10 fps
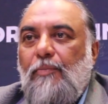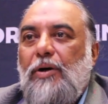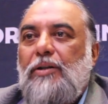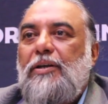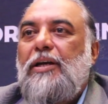
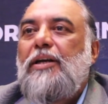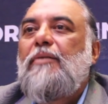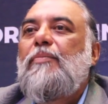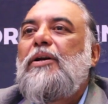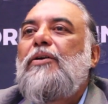but the
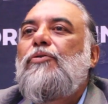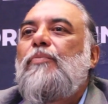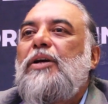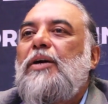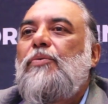inability
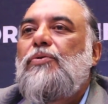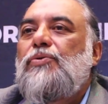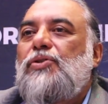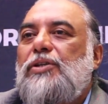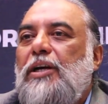to be able
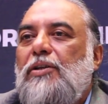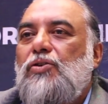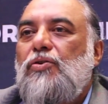to scale.